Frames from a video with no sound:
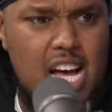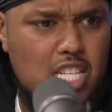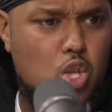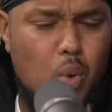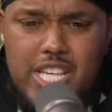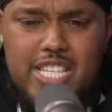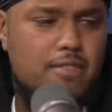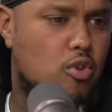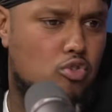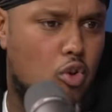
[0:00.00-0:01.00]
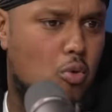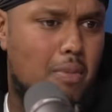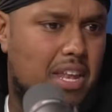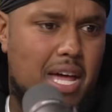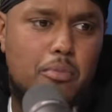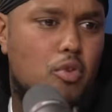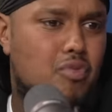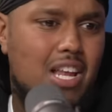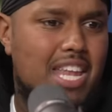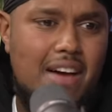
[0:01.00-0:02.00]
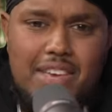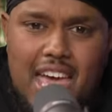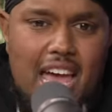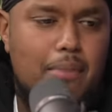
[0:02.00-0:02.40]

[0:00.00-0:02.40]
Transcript: As a 27 year old grown man, I'm not really navigating.